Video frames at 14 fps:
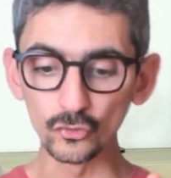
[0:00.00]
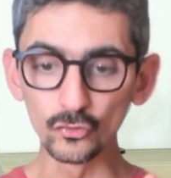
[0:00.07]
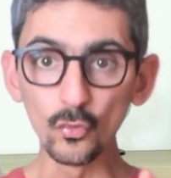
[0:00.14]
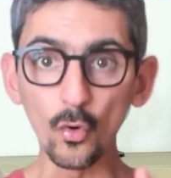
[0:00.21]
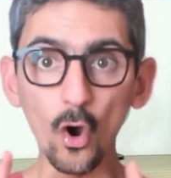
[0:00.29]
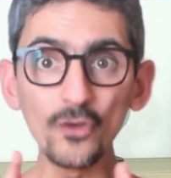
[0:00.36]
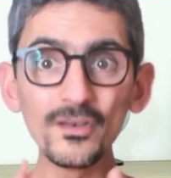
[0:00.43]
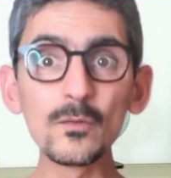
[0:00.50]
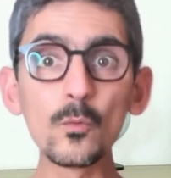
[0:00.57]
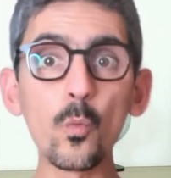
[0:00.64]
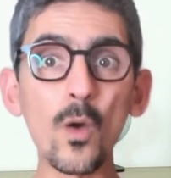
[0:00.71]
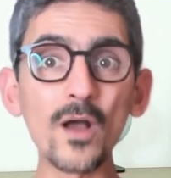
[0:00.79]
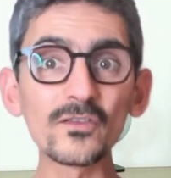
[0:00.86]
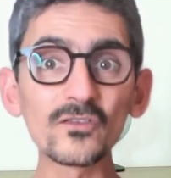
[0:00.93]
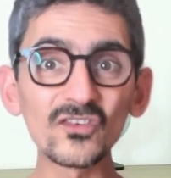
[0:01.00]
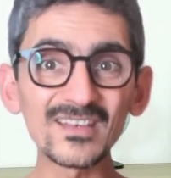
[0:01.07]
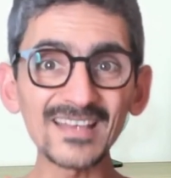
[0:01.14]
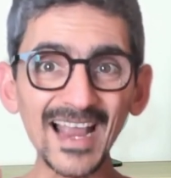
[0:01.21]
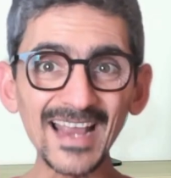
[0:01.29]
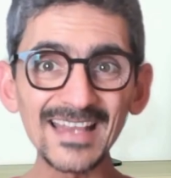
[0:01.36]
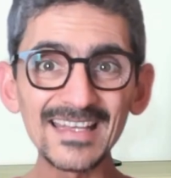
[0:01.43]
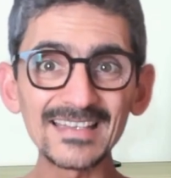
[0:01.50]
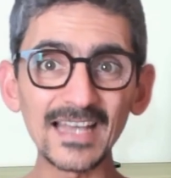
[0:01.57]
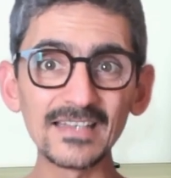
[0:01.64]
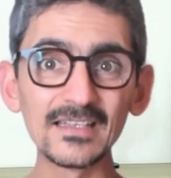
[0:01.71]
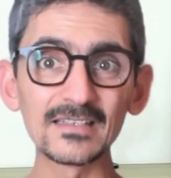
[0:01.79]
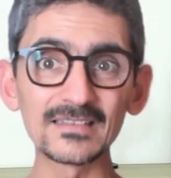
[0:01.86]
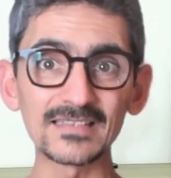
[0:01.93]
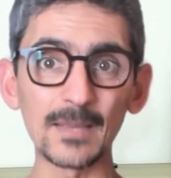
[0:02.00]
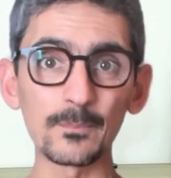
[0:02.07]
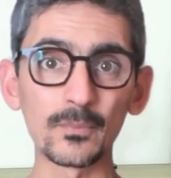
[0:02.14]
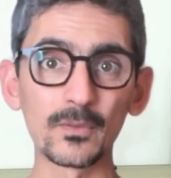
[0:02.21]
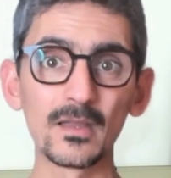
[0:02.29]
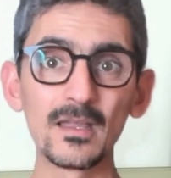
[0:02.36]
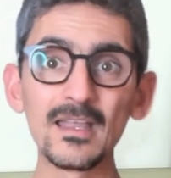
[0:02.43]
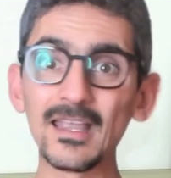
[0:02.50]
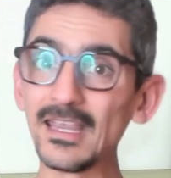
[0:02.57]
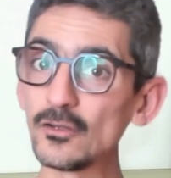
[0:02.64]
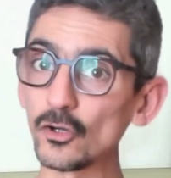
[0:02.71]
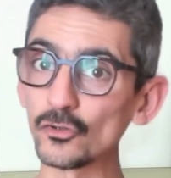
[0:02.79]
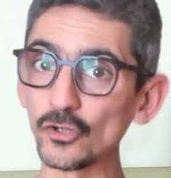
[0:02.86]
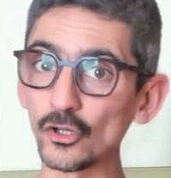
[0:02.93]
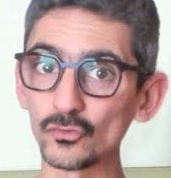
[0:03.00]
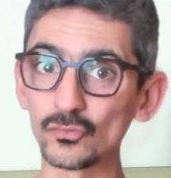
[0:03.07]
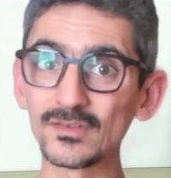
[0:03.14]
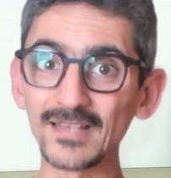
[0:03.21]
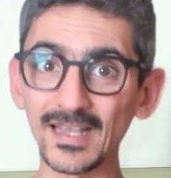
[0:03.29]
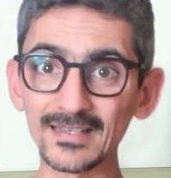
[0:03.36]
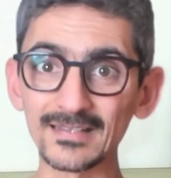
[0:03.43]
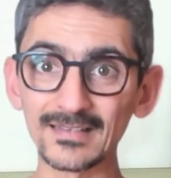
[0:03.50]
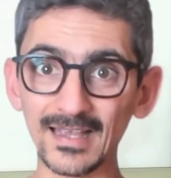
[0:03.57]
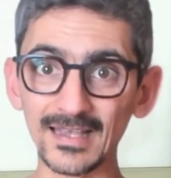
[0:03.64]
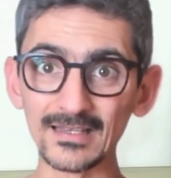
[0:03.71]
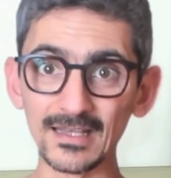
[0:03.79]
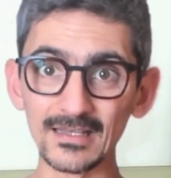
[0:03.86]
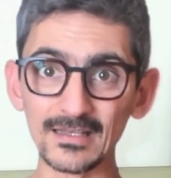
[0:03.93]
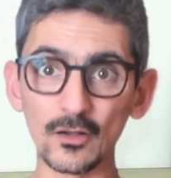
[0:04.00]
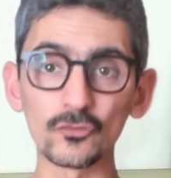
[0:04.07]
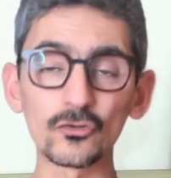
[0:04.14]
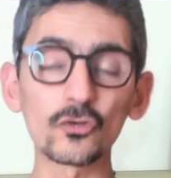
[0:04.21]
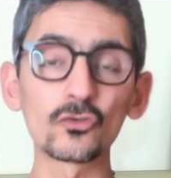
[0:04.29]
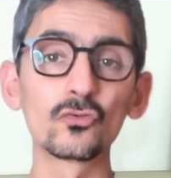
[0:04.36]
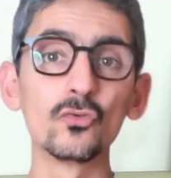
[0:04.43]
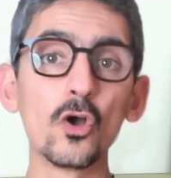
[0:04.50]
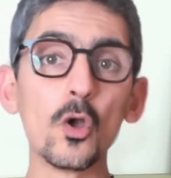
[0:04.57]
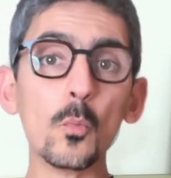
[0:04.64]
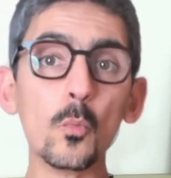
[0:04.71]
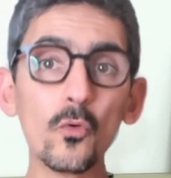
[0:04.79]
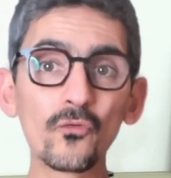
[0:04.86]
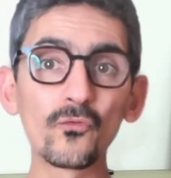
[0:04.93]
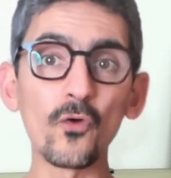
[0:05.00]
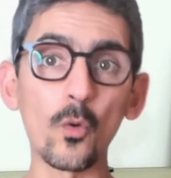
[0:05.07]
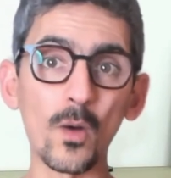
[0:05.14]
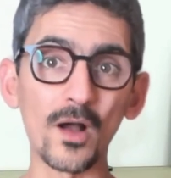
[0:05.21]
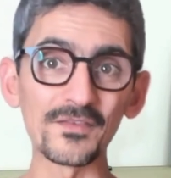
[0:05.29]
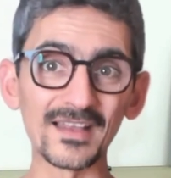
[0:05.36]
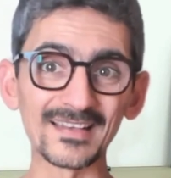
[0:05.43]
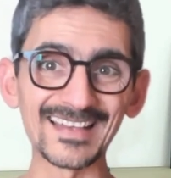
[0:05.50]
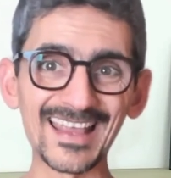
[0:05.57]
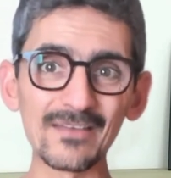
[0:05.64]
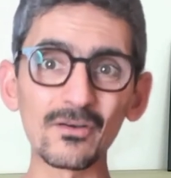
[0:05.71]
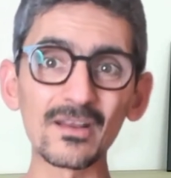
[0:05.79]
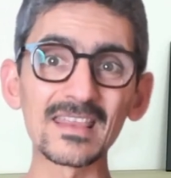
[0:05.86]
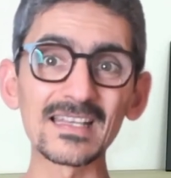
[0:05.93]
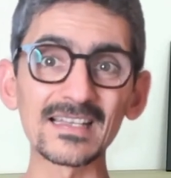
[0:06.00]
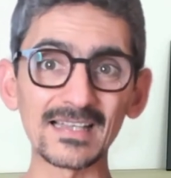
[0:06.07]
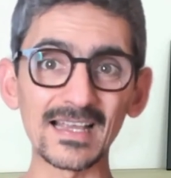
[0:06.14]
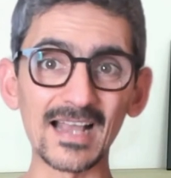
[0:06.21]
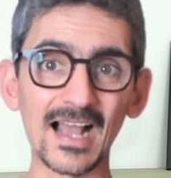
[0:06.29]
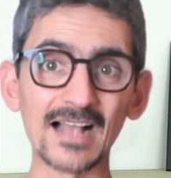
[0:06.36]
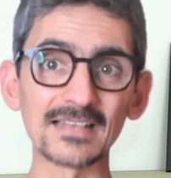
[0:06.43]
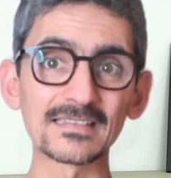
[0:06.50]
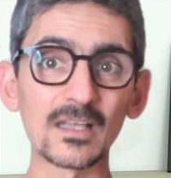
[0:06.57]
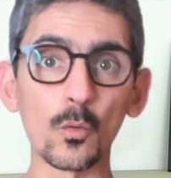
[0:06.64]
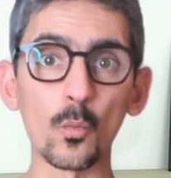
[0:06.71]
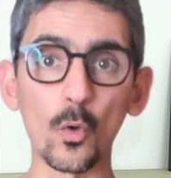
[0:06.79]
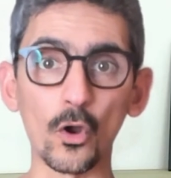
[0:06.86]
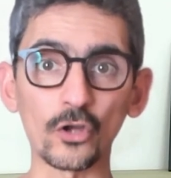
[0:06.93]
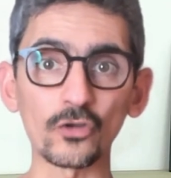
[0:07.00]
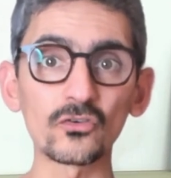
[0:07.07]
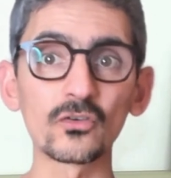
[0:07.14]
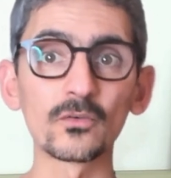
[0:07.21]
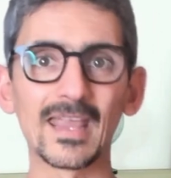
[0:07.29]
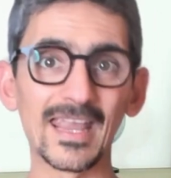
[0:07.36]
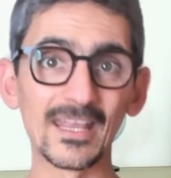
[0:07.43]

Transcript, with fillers: do only one tiny, tiny step in order to test and in order to move forward that everything that I ask works.